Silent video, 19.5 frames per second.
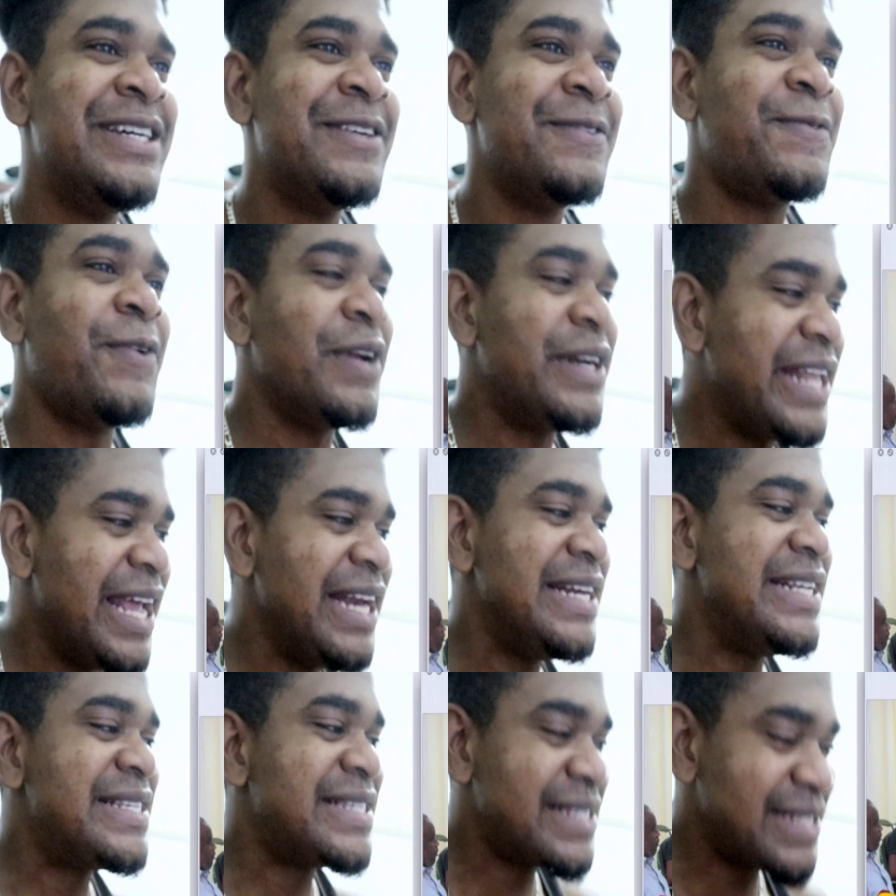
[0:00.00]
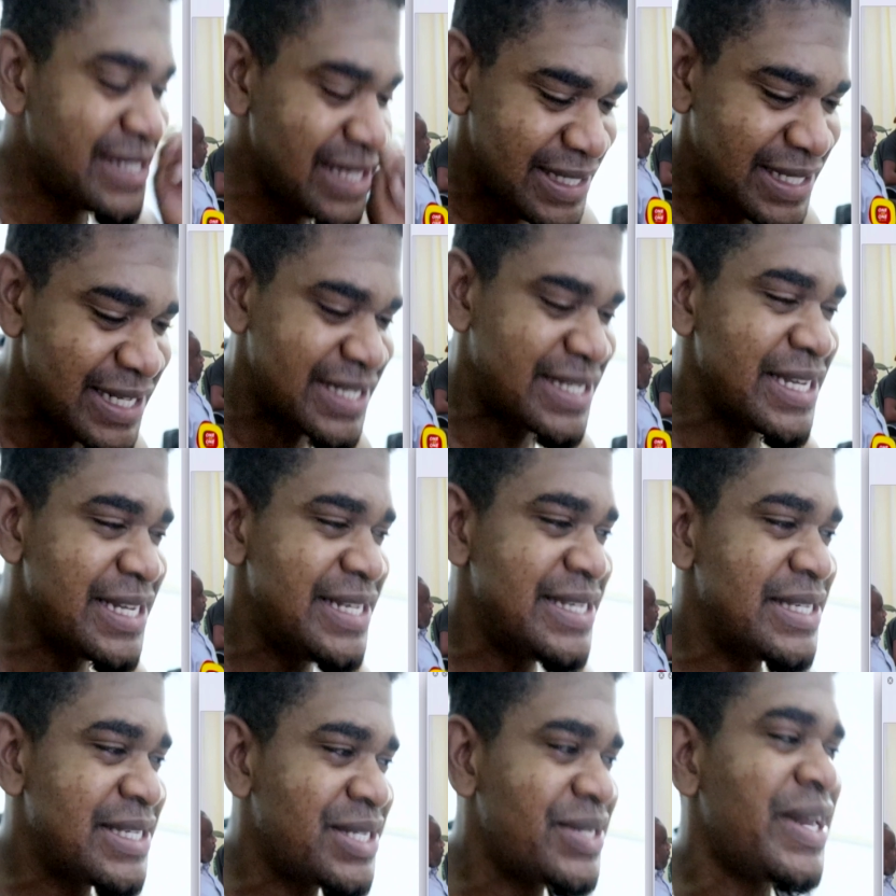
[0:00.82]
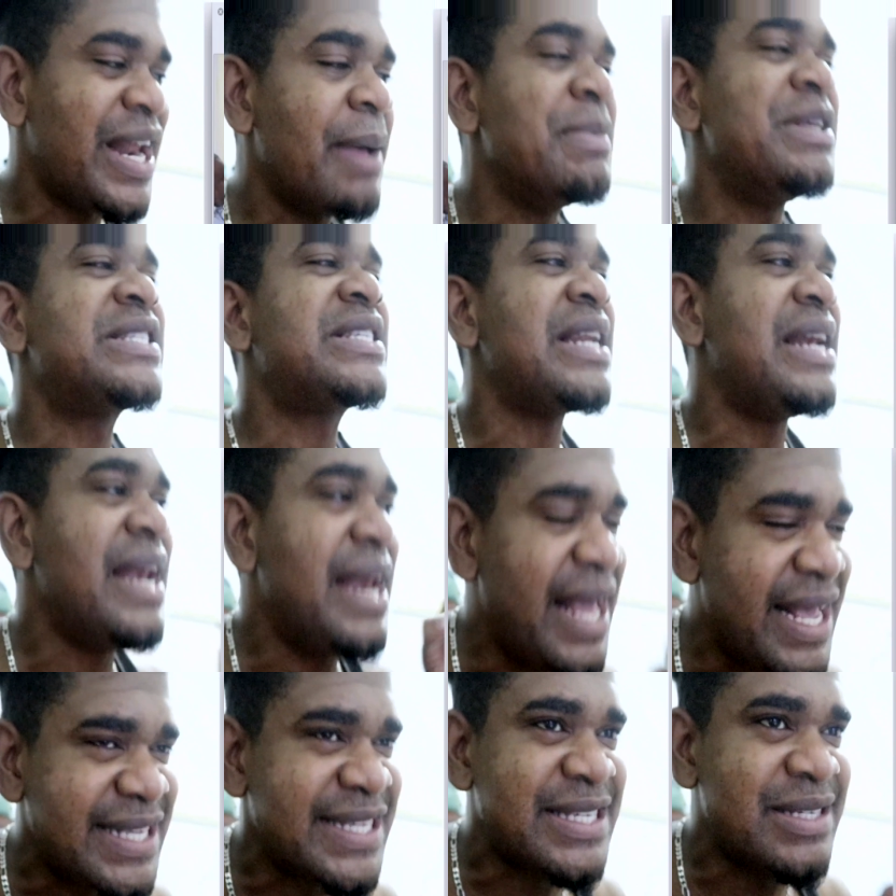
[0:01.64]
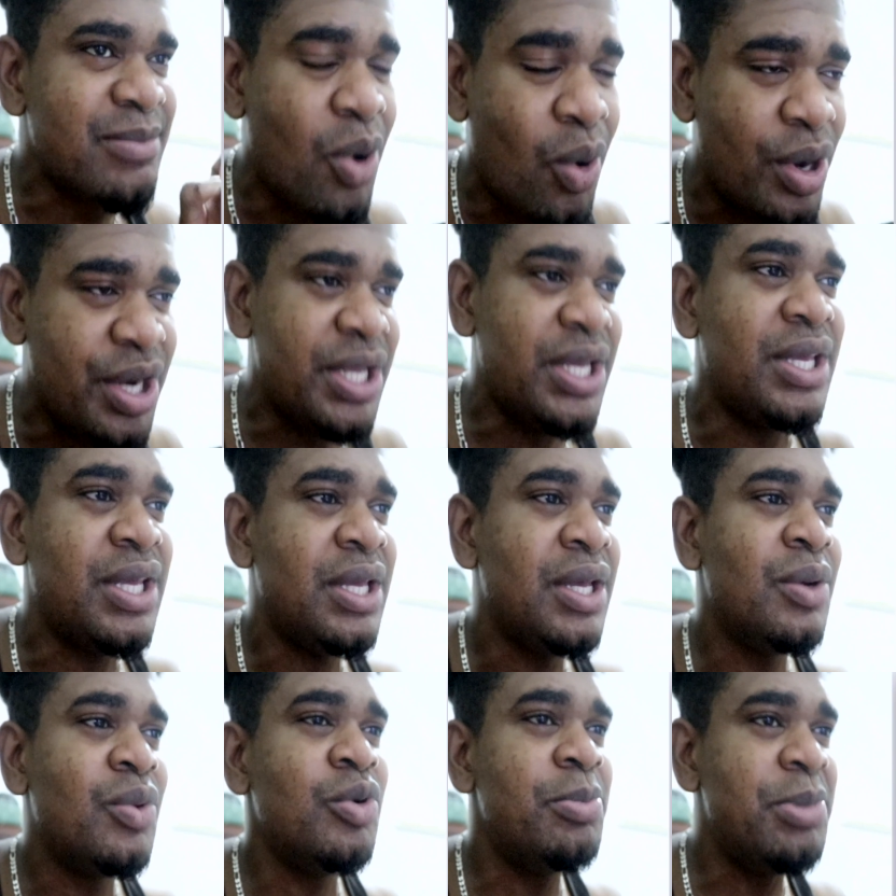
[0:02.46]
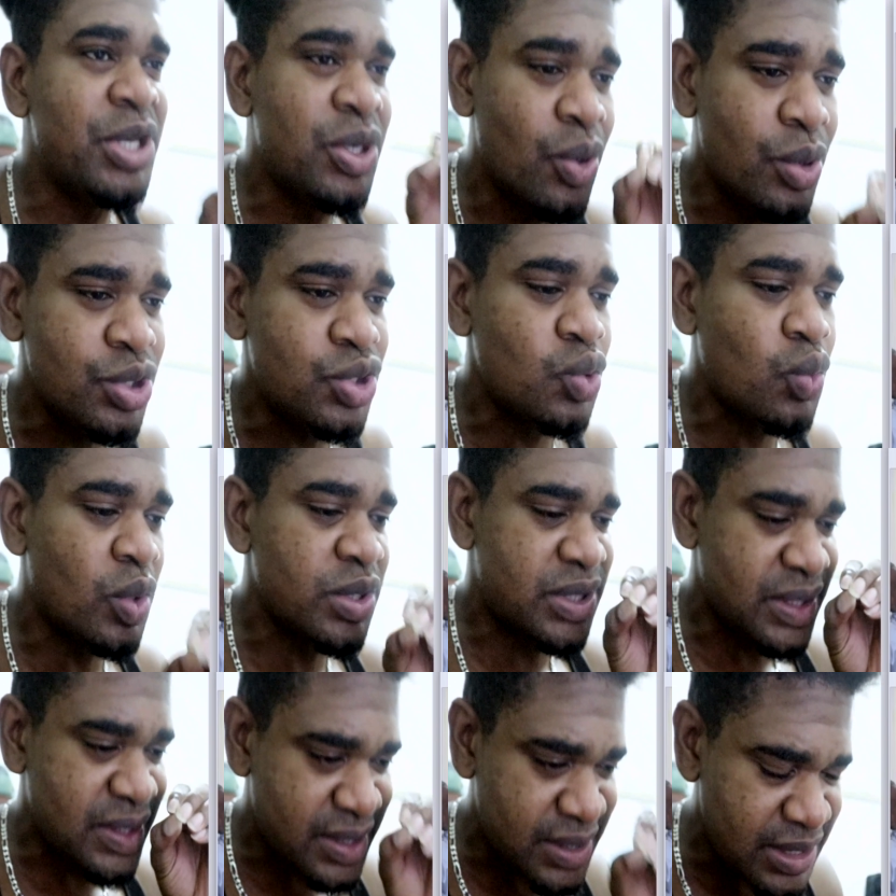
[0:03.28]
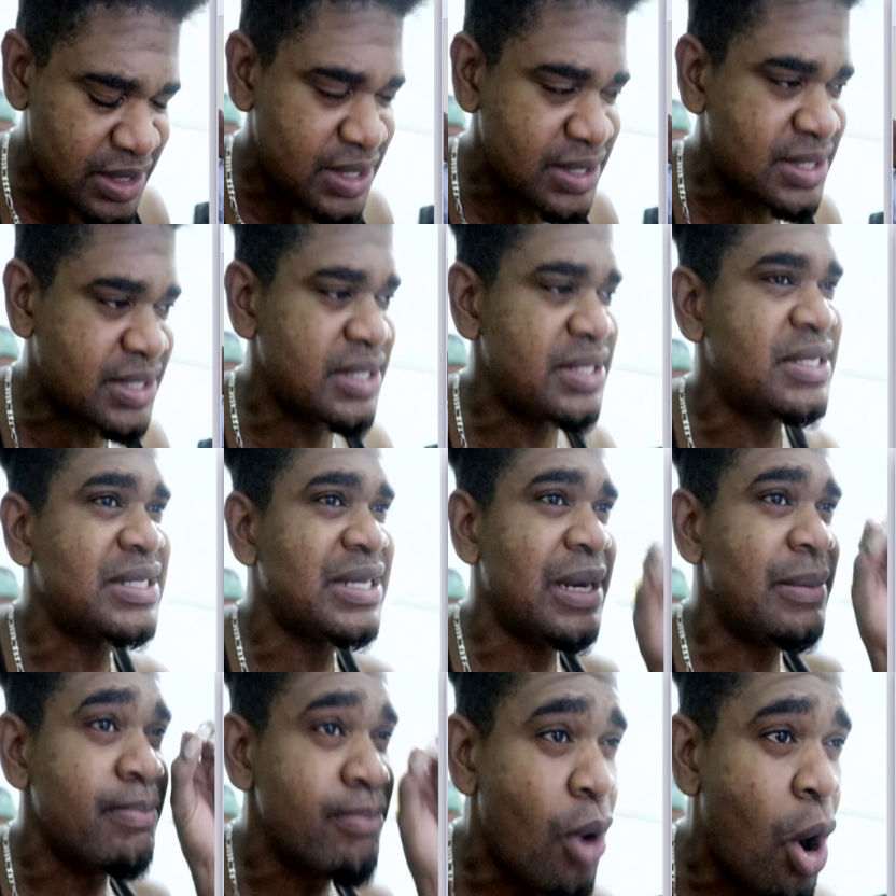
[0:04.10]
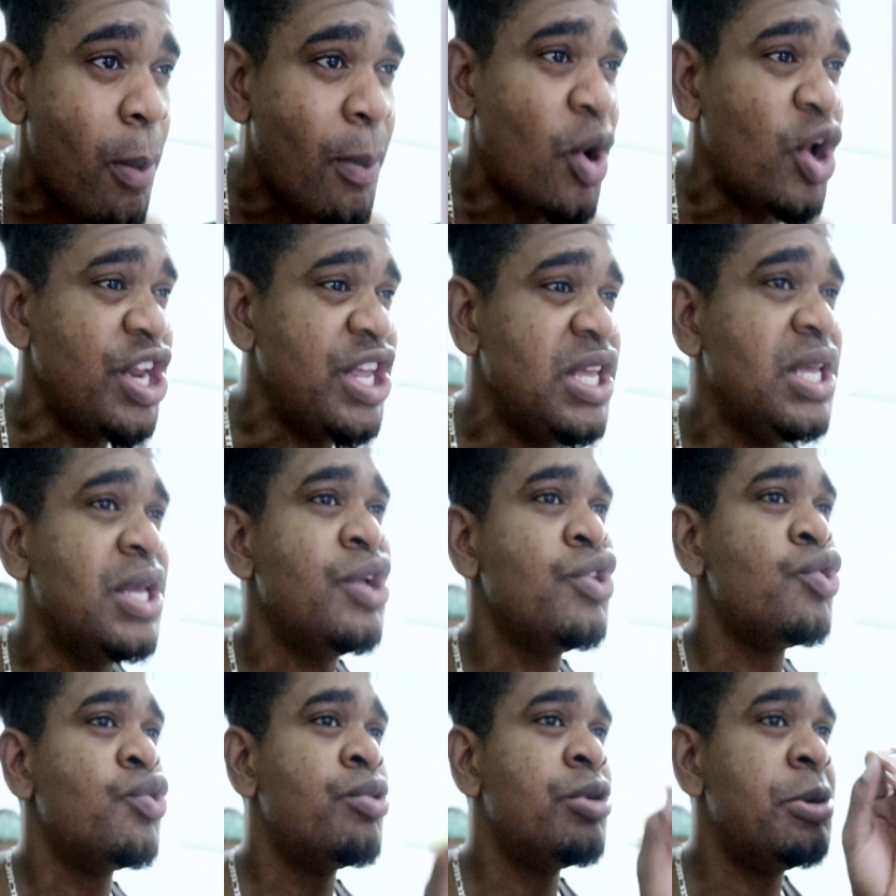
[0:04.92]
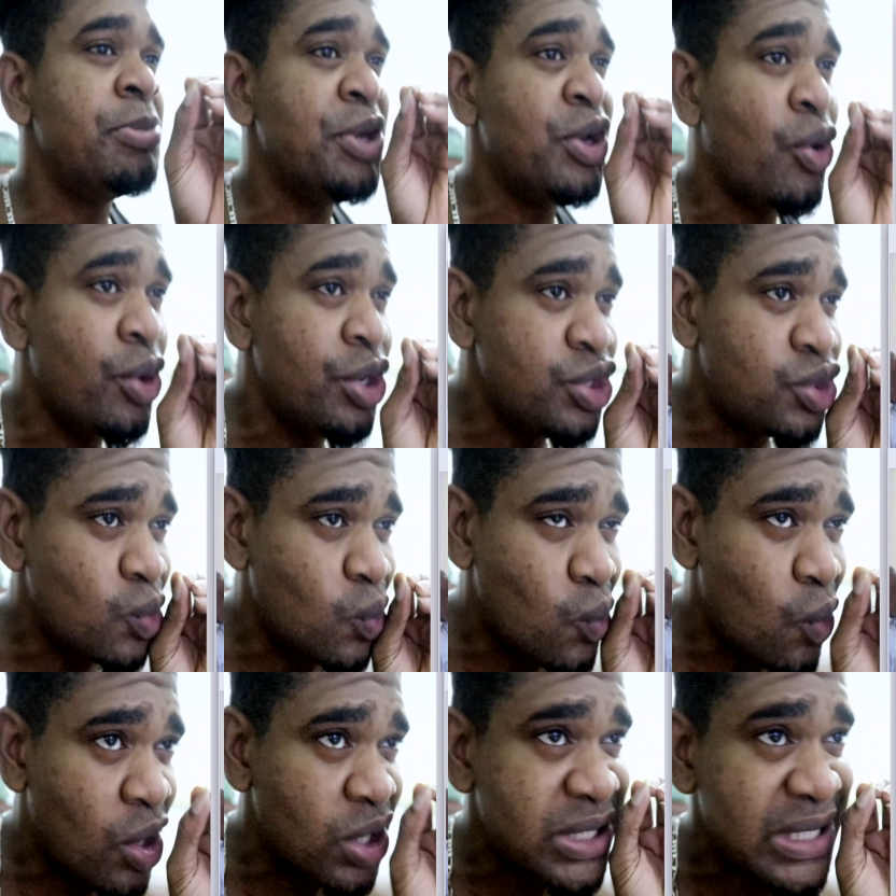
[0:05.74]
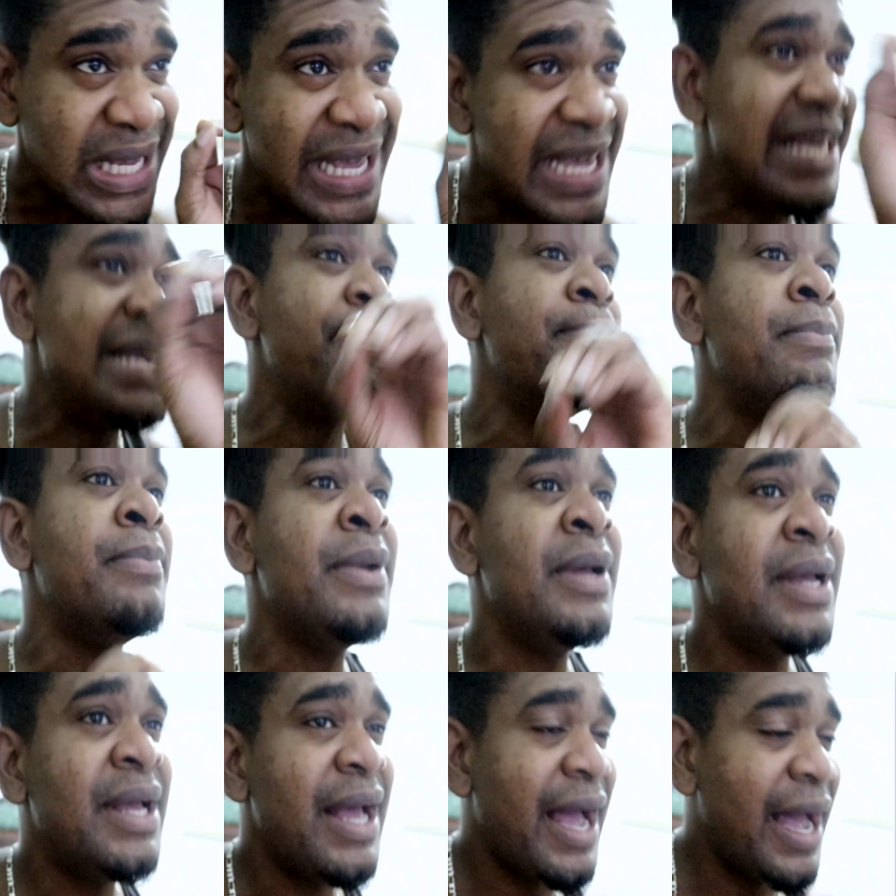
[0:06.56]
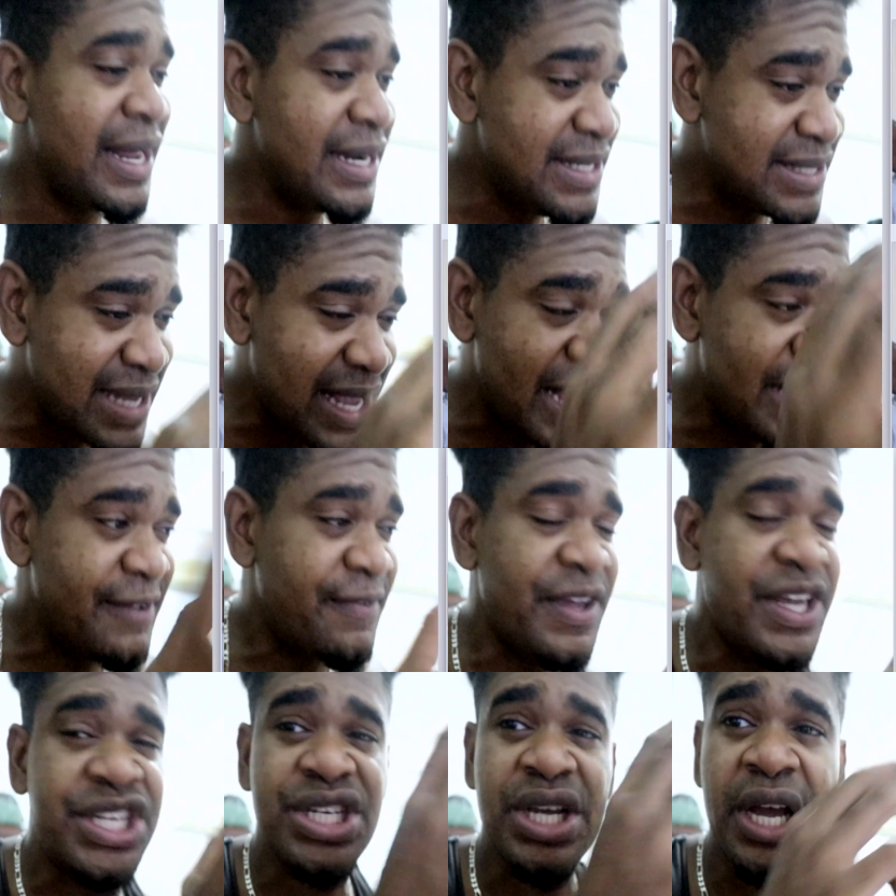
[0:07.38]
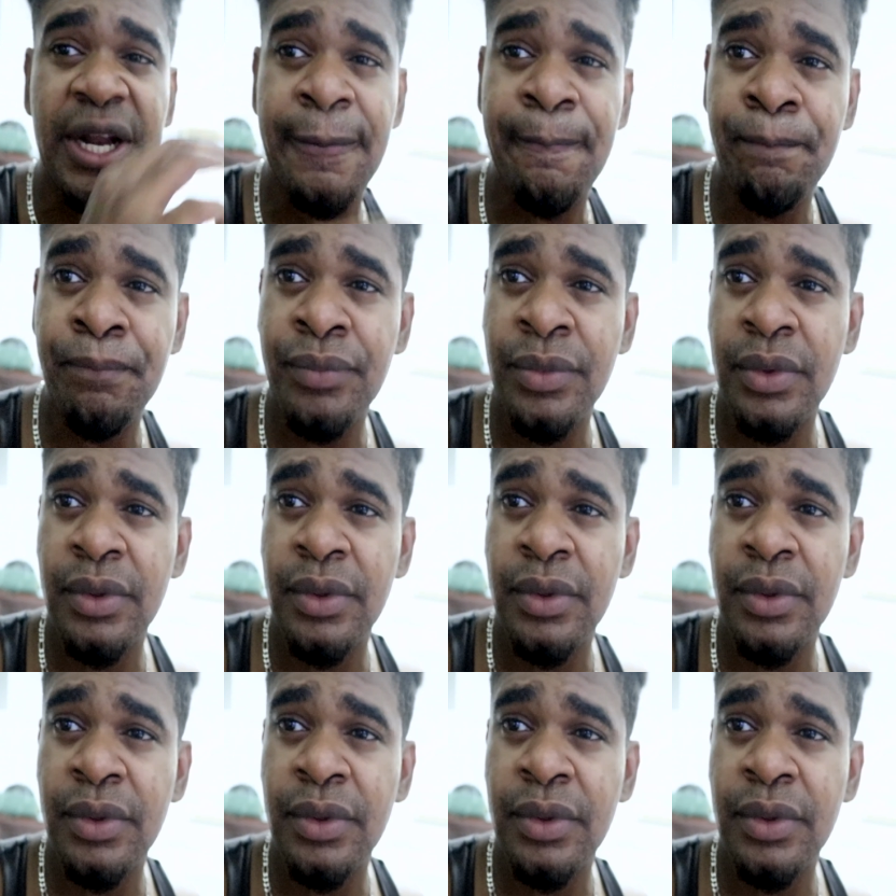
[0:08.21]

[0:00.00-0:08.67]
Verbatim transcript: for then the citizens. So that means less money will be going towards the citizens and more money will be going towards him and his elevation